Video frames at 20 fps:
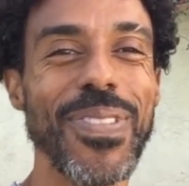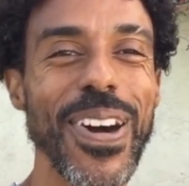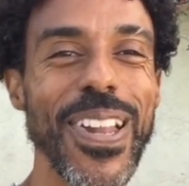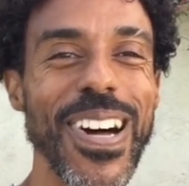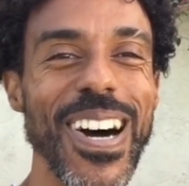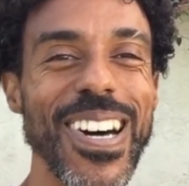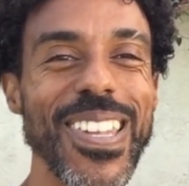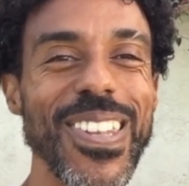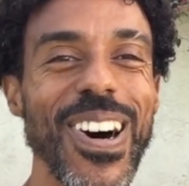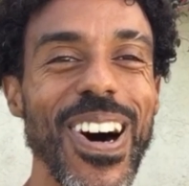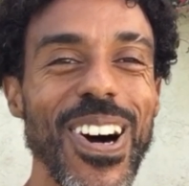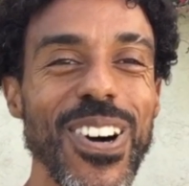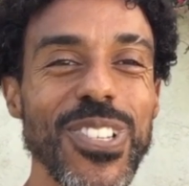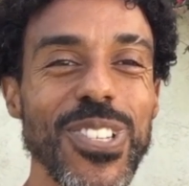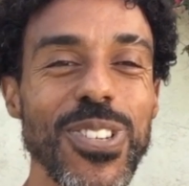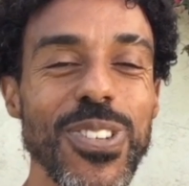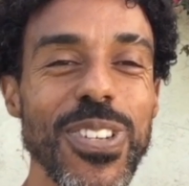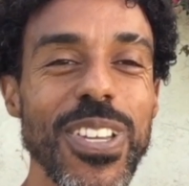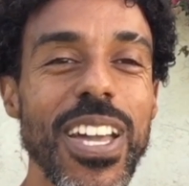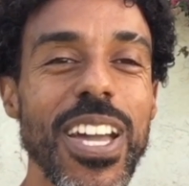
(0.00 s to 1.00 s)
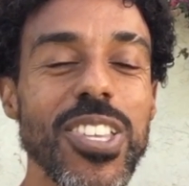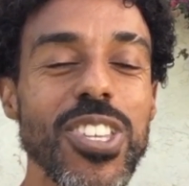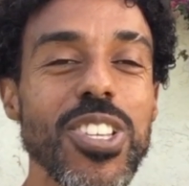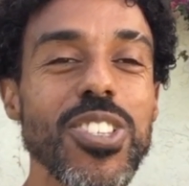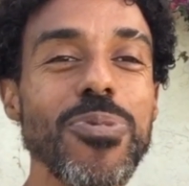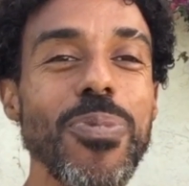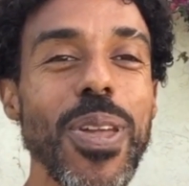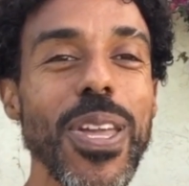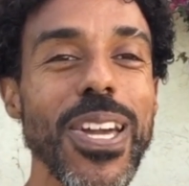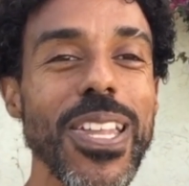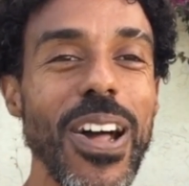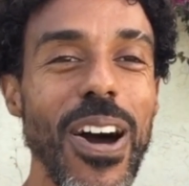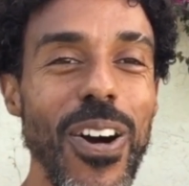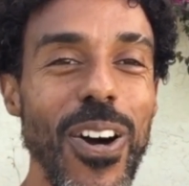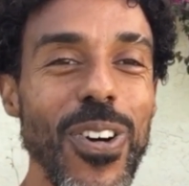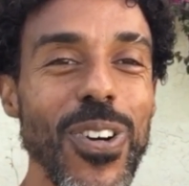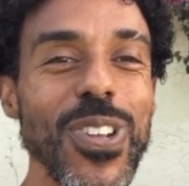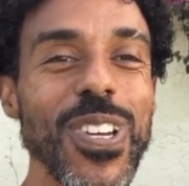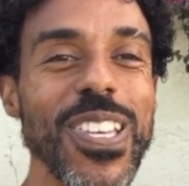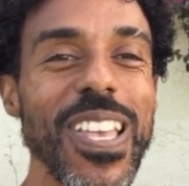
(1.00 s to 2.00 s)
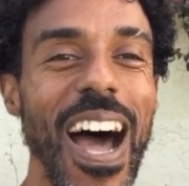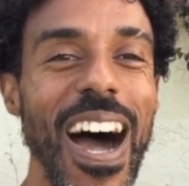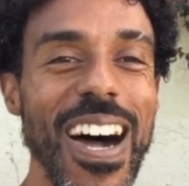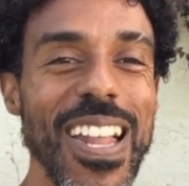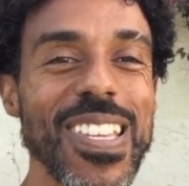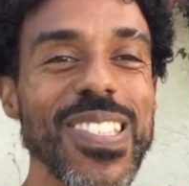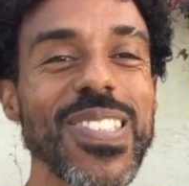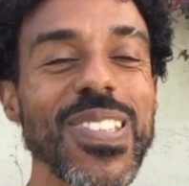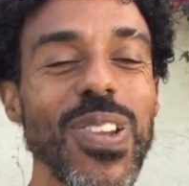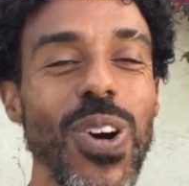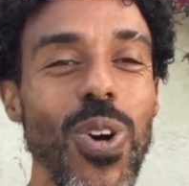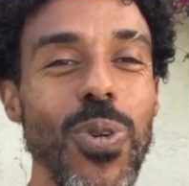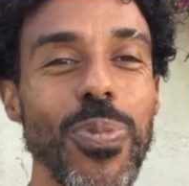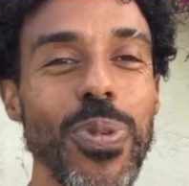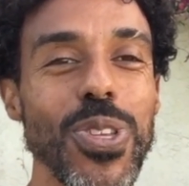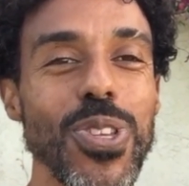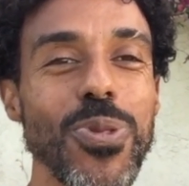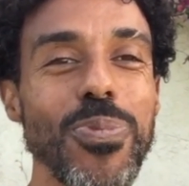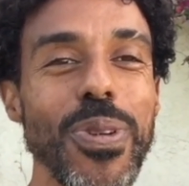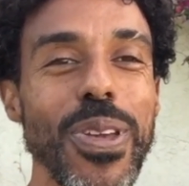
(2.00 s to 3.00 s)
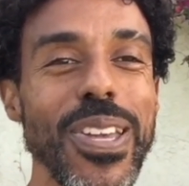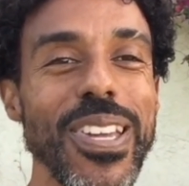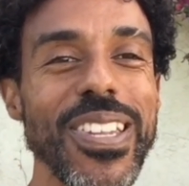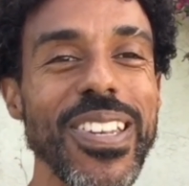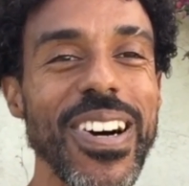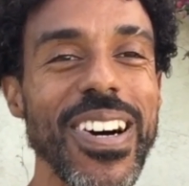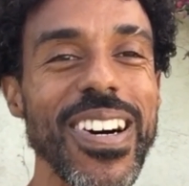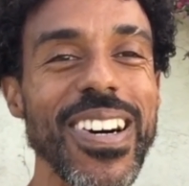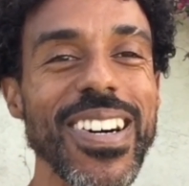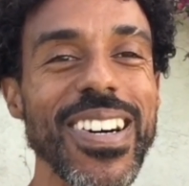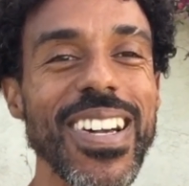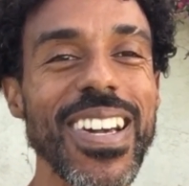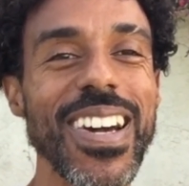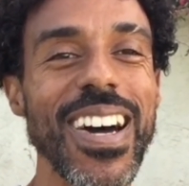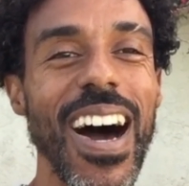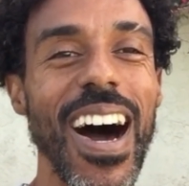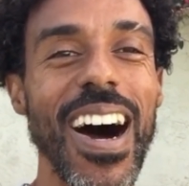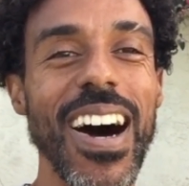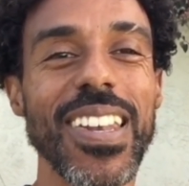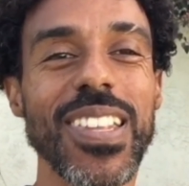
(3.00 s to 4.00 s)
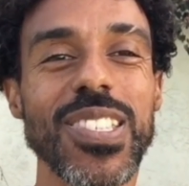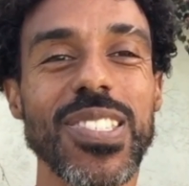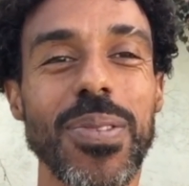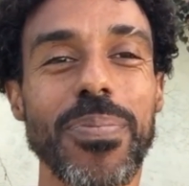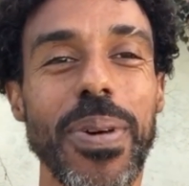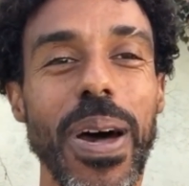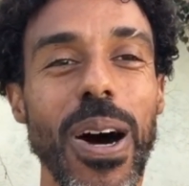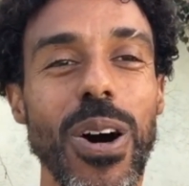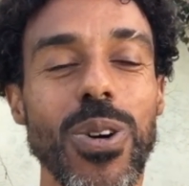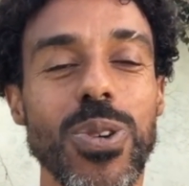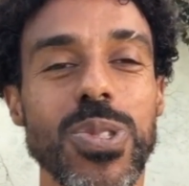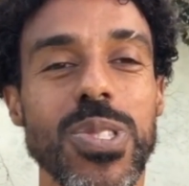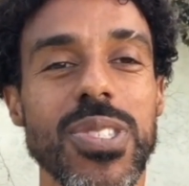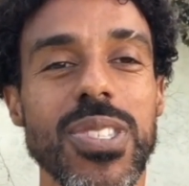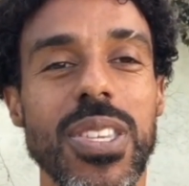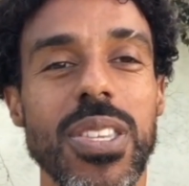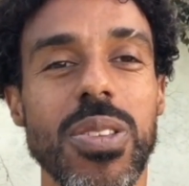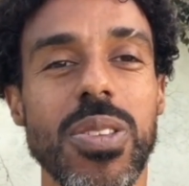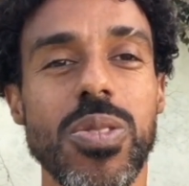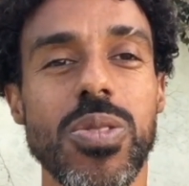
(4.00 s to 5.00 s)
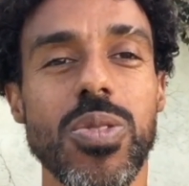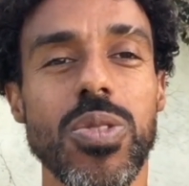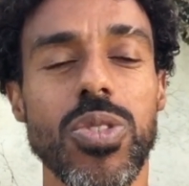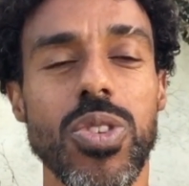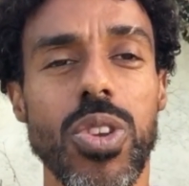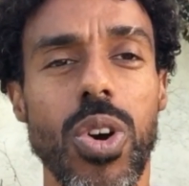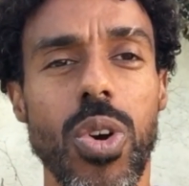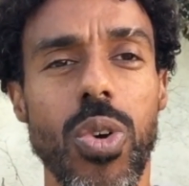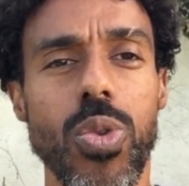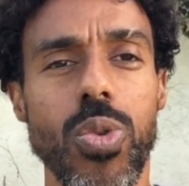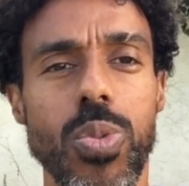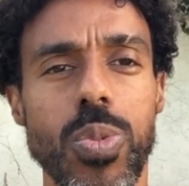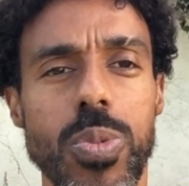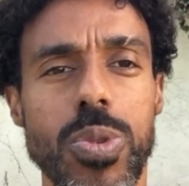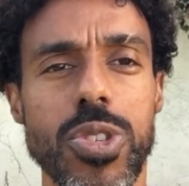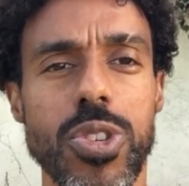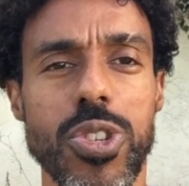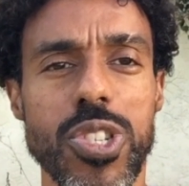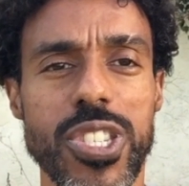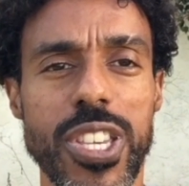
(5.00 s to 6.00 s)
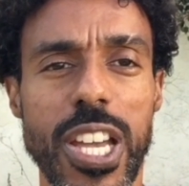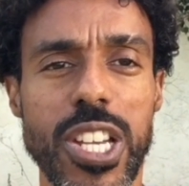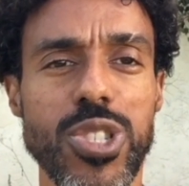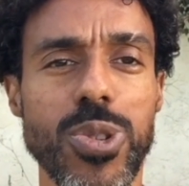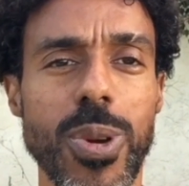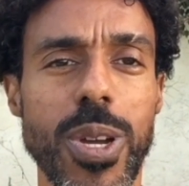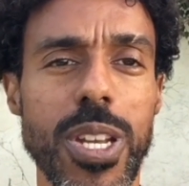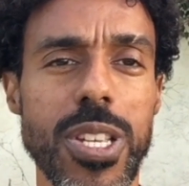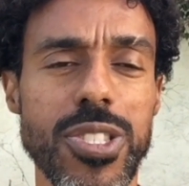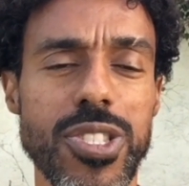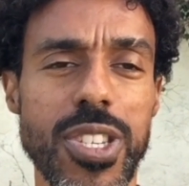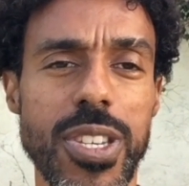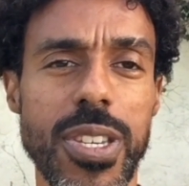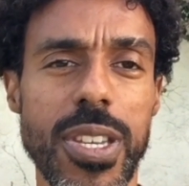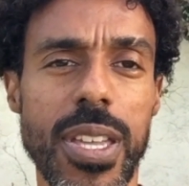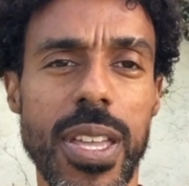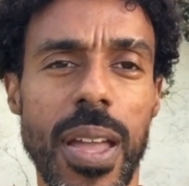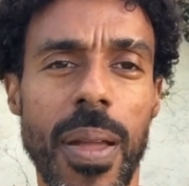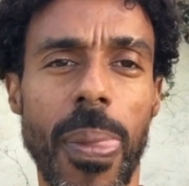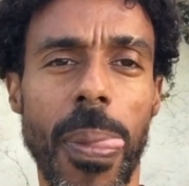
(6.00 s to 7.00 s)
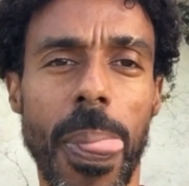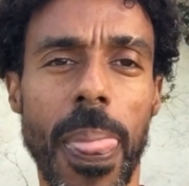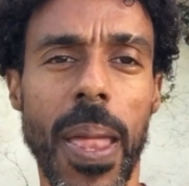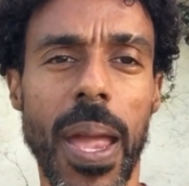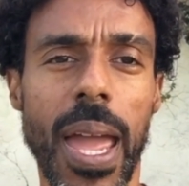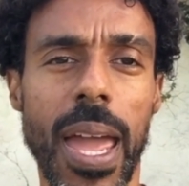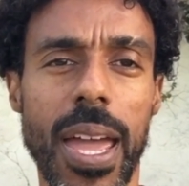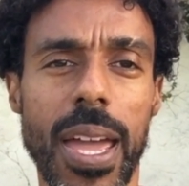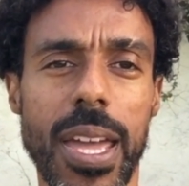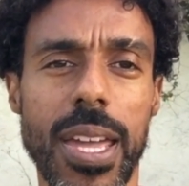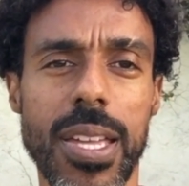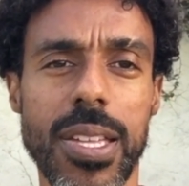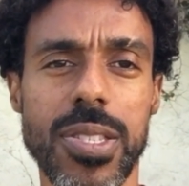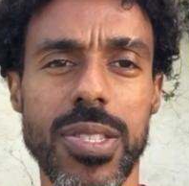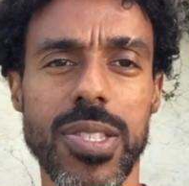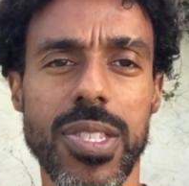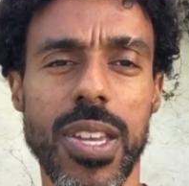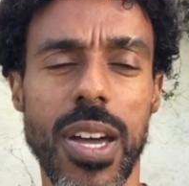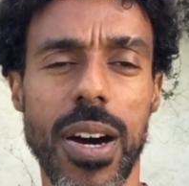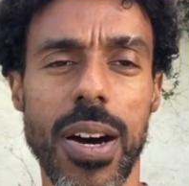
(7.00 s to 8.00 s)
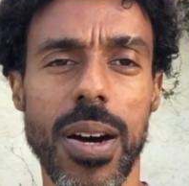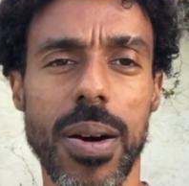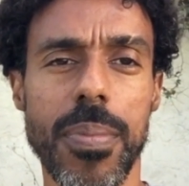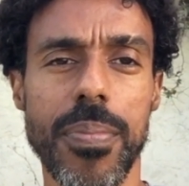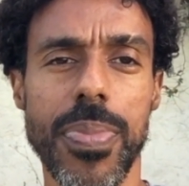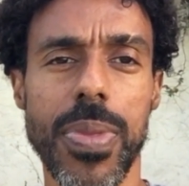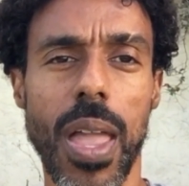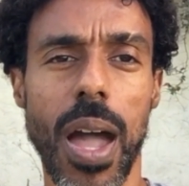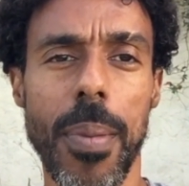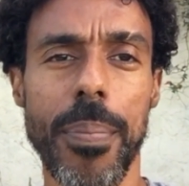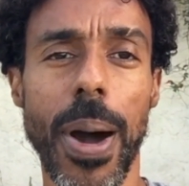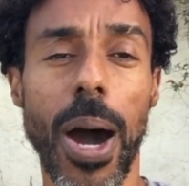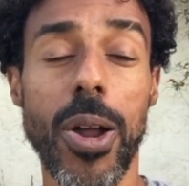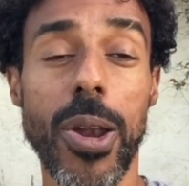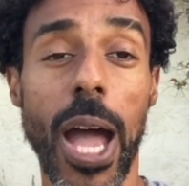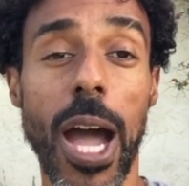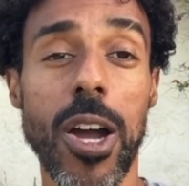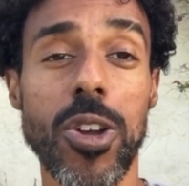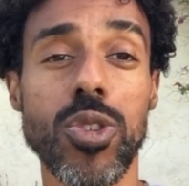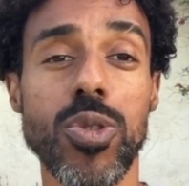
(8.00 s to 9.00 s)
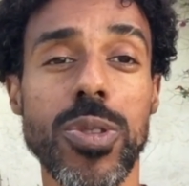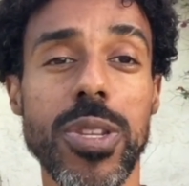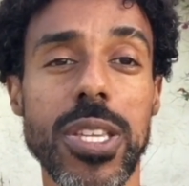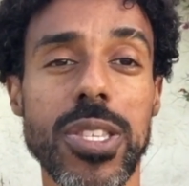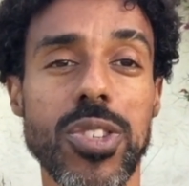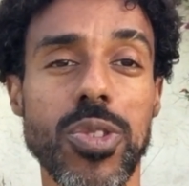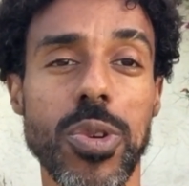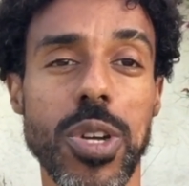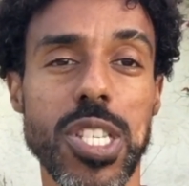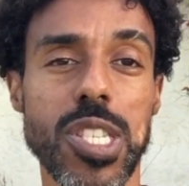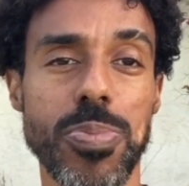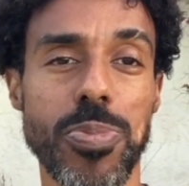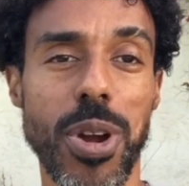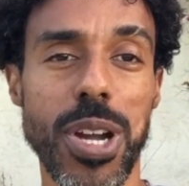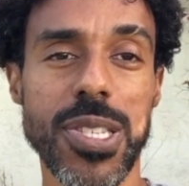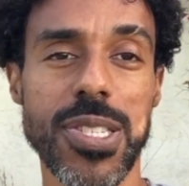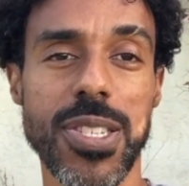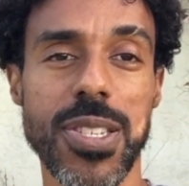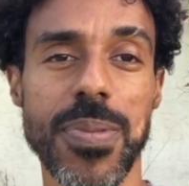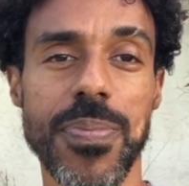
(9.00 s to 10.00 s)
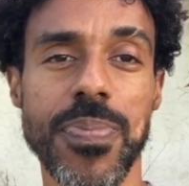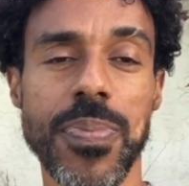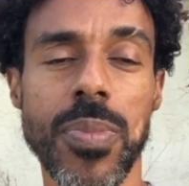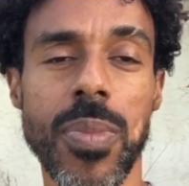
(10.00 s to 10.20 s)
but uh, no, you you're being honest, honest and open. You're being uh, honest about you know your sexual energy and um, about how you need to express it.